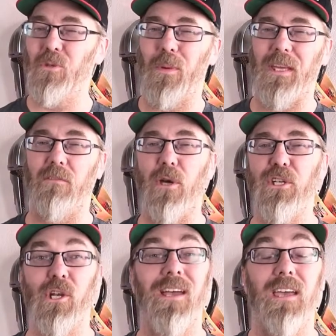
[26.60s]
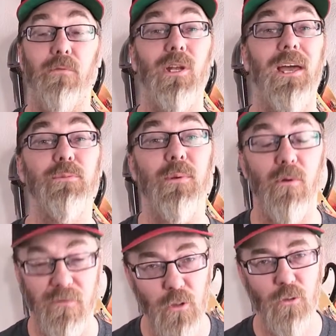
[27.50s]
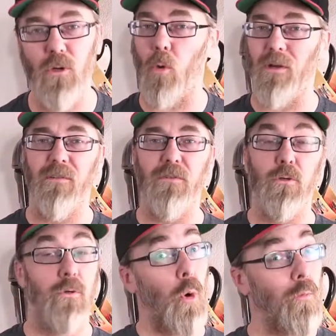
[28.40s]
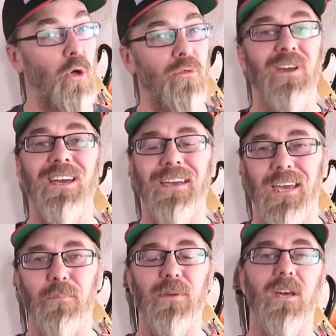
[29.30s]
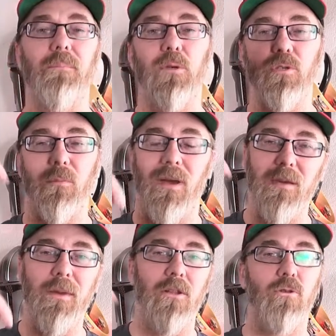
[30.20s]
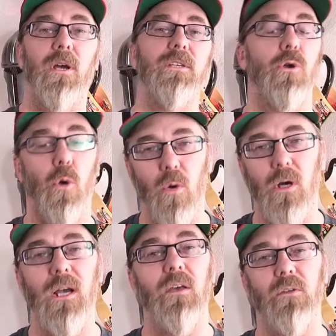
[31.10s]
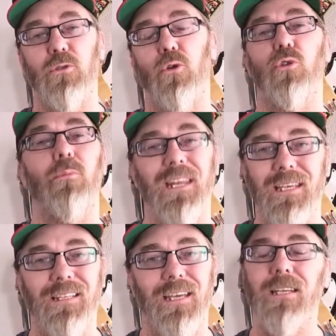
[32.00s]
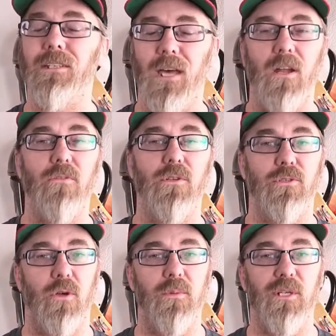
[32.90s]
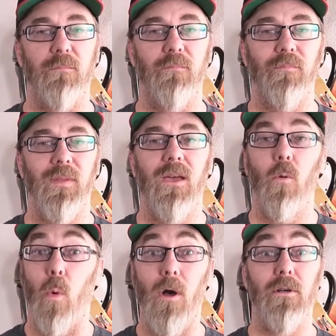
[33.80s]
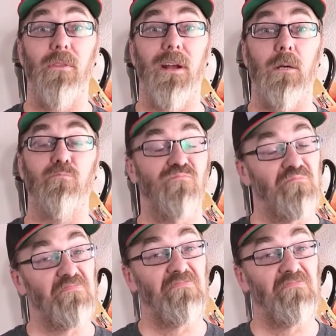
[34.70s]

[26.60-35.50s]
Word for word: Speaking of which, if you'd like to be reviewed or interviewed or both, hit me up using my email address or the social media link down in the description. While you're there,